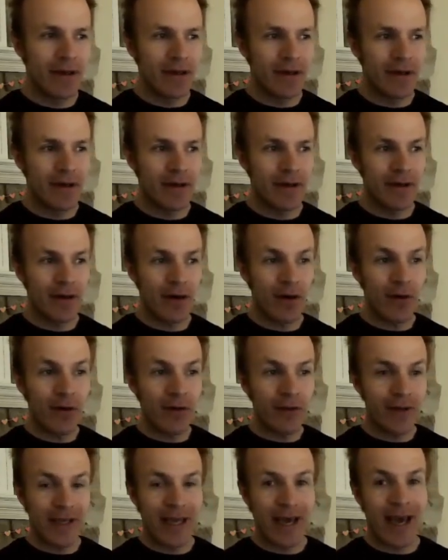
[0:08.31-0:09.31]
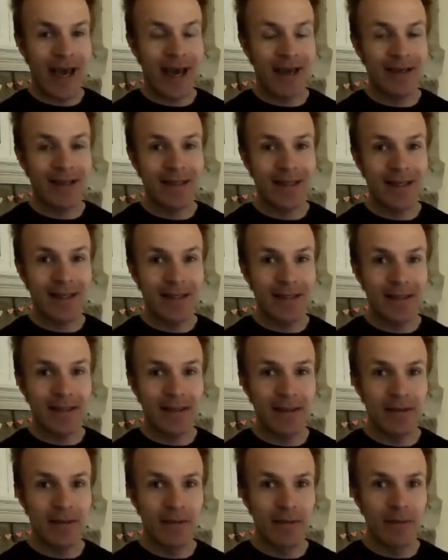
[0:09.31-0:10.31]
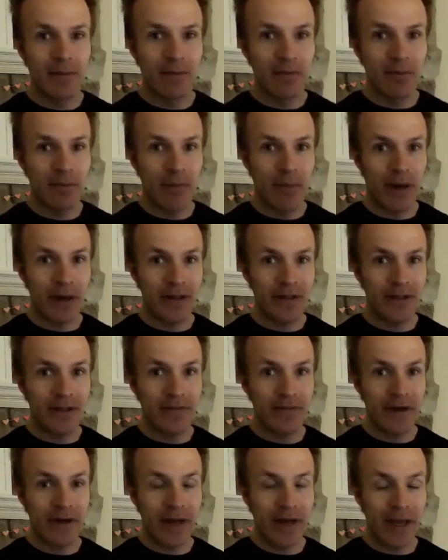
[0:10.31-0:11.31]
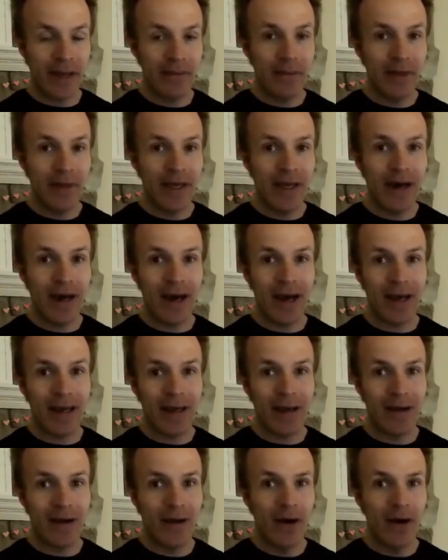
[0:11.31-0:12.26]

could only access parts of your API